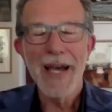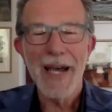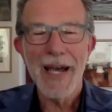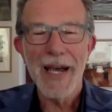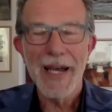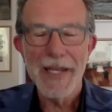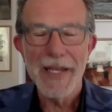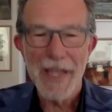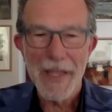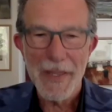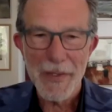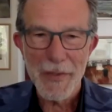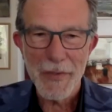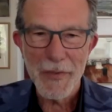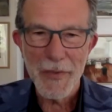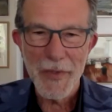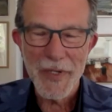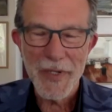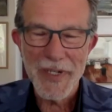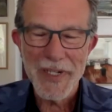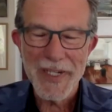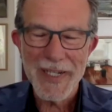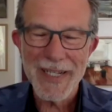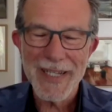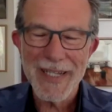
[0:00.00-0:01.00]
Another
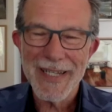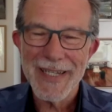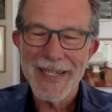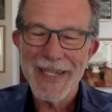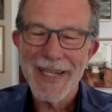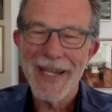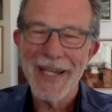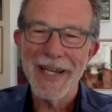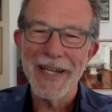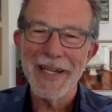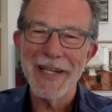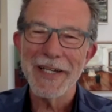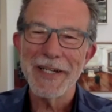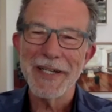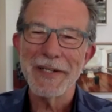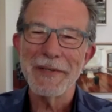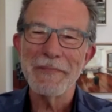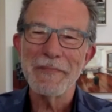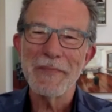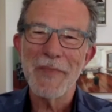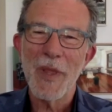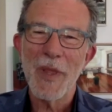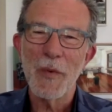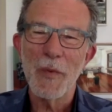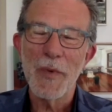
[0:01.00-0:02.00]
work
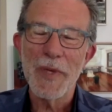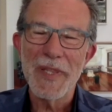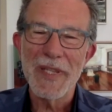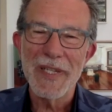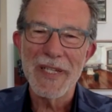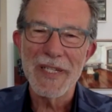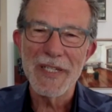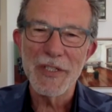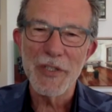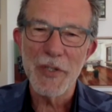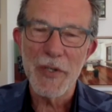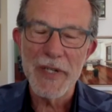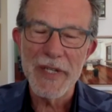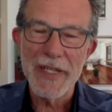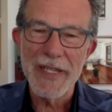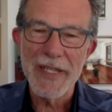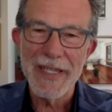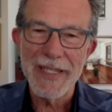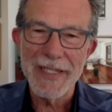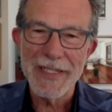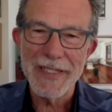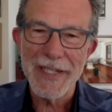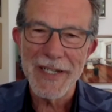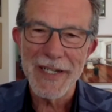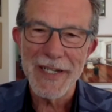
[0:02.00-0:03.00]
with an
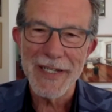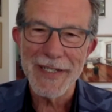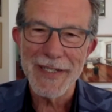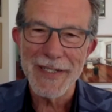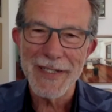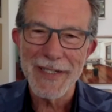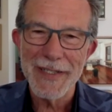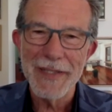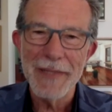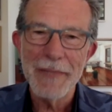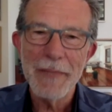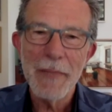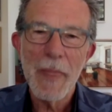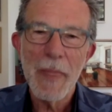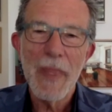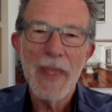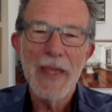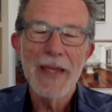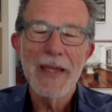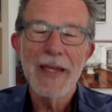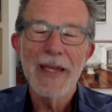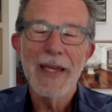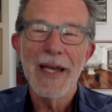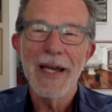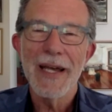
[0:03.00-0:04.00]
intriguing title,
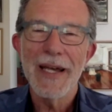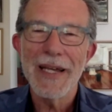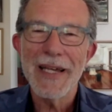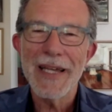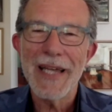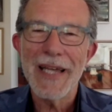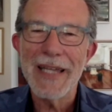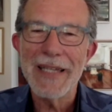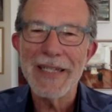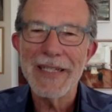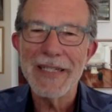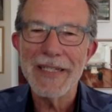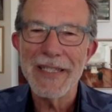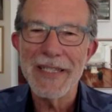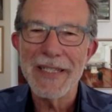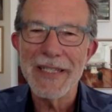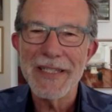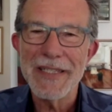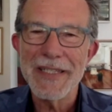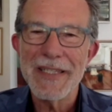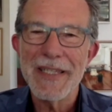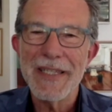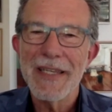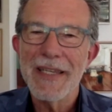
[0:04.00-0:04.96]
and it is